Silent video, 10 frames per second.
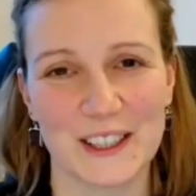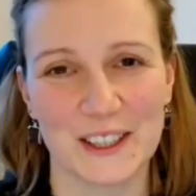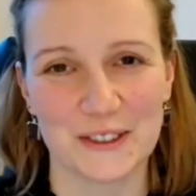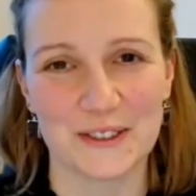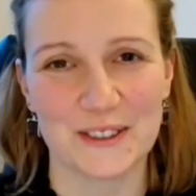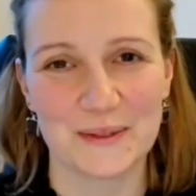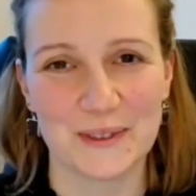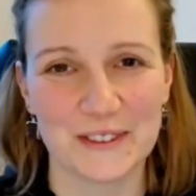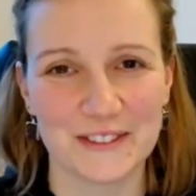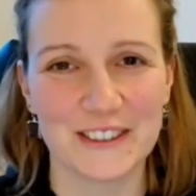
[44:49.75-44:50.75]
Thank you. It's
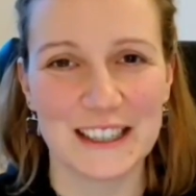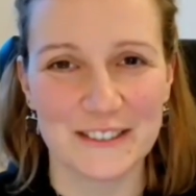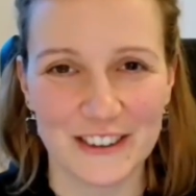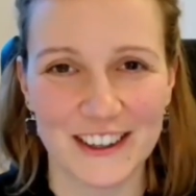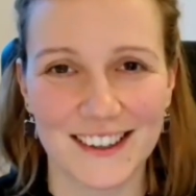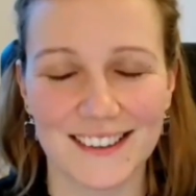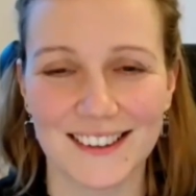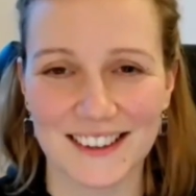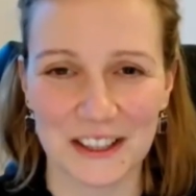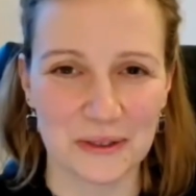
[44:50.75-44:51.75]
been really fun, and
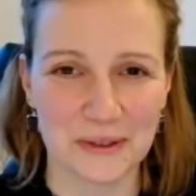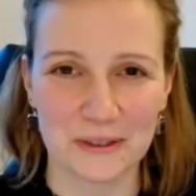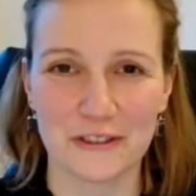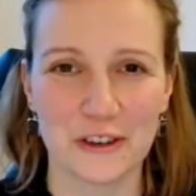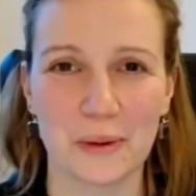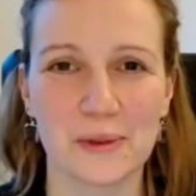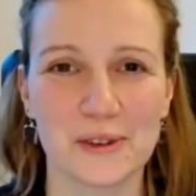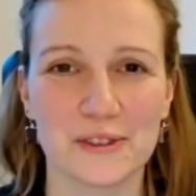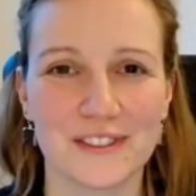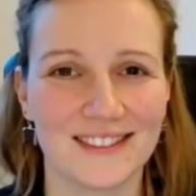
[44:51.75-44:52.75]
I think you do a
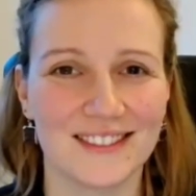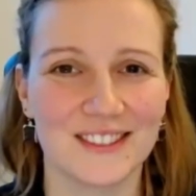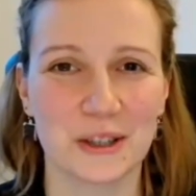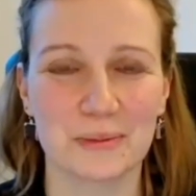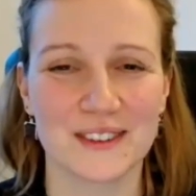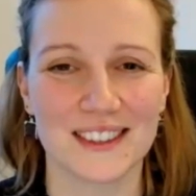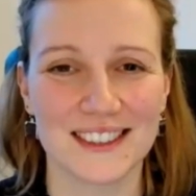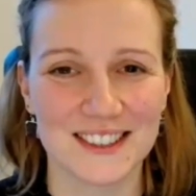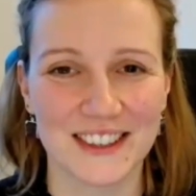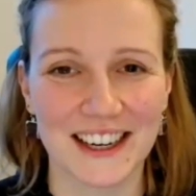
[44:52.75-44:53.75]
phenomenal job with
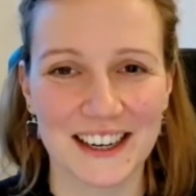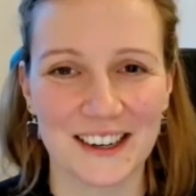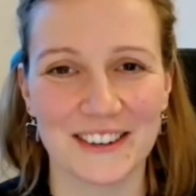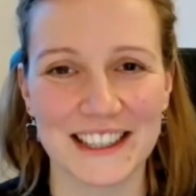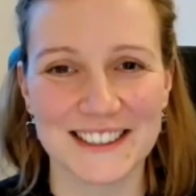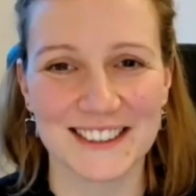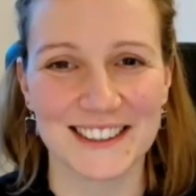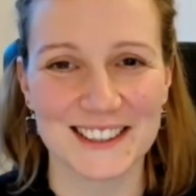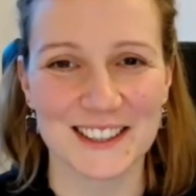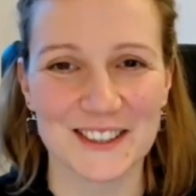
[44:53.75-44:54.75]
this. So I can't wait to
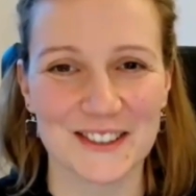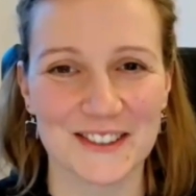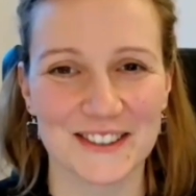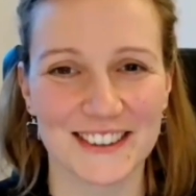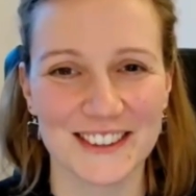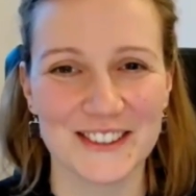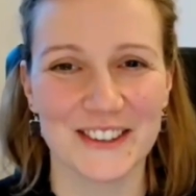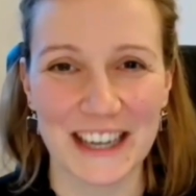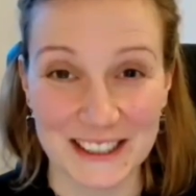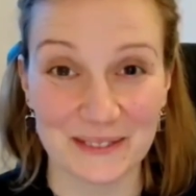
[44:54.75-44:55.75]
listen to
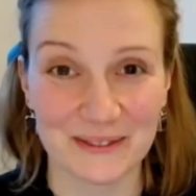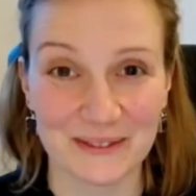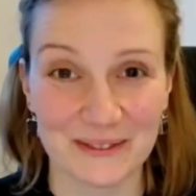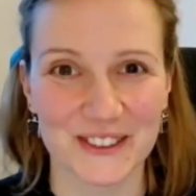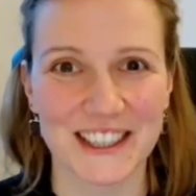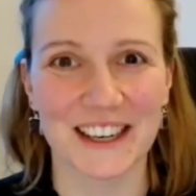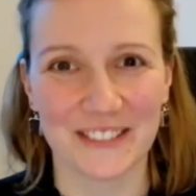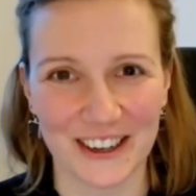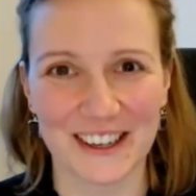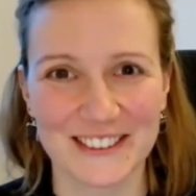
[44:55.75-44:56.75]
your next episode and the
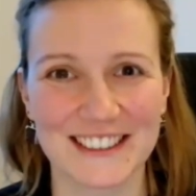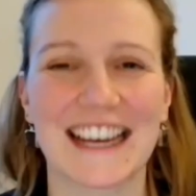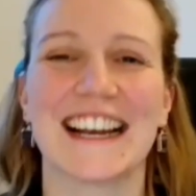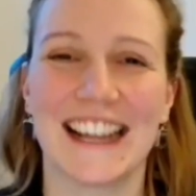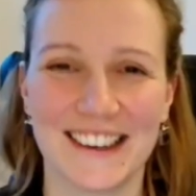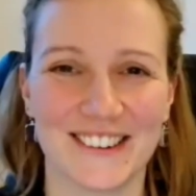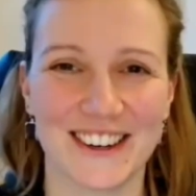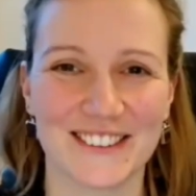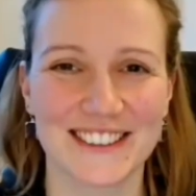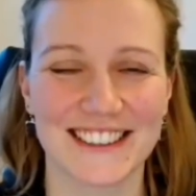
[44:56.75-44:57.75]
one after that and the
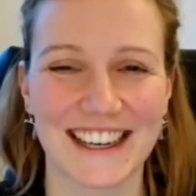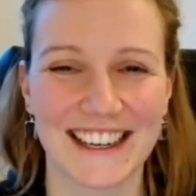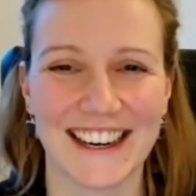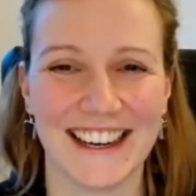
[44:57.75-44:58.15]
one after that.